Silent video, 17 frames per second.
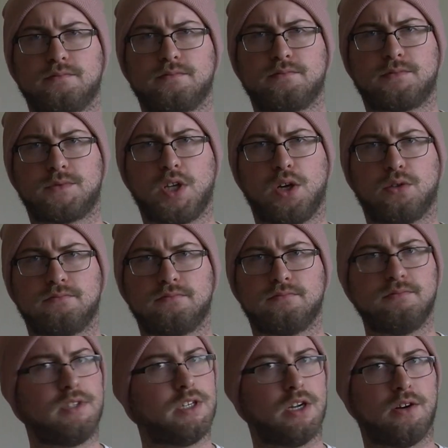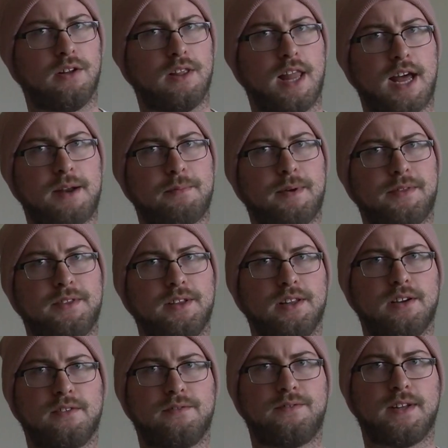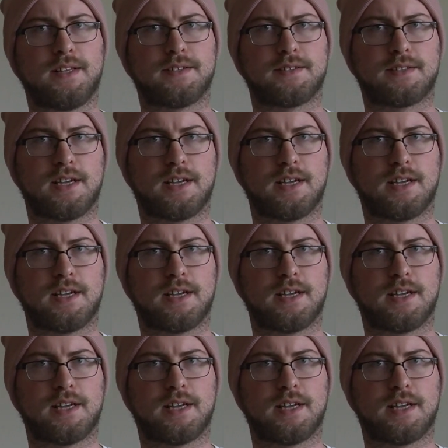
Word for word: So, we know a lot about the little fellas now.